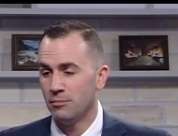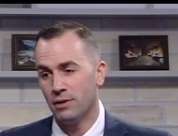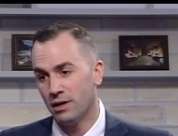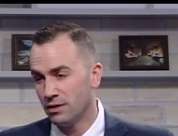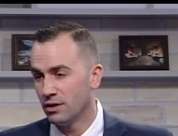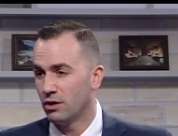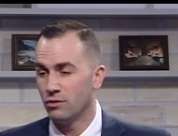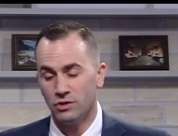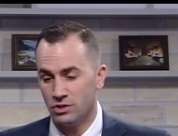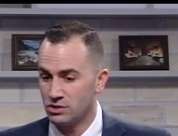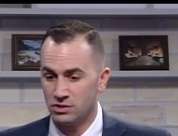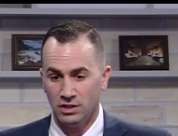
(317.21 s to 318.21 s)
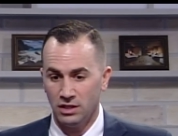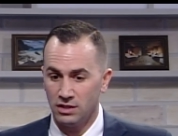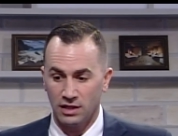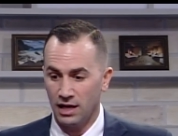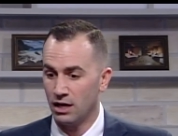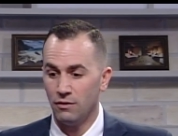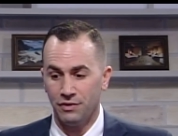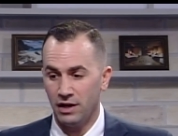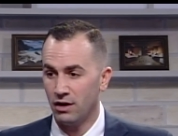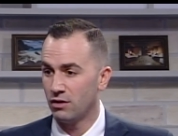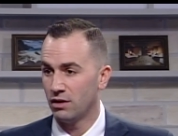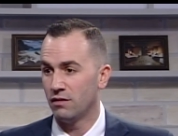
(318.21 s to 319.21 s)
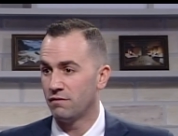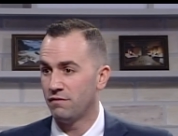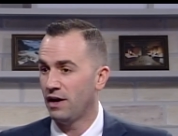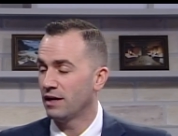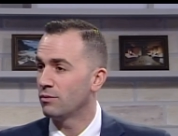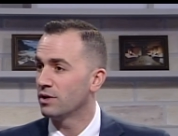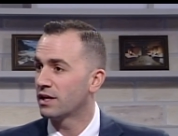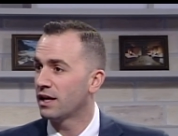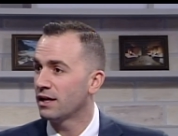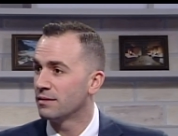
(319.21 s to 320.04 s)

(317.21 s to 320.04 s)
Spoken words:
but you just need to get out there and find what you can.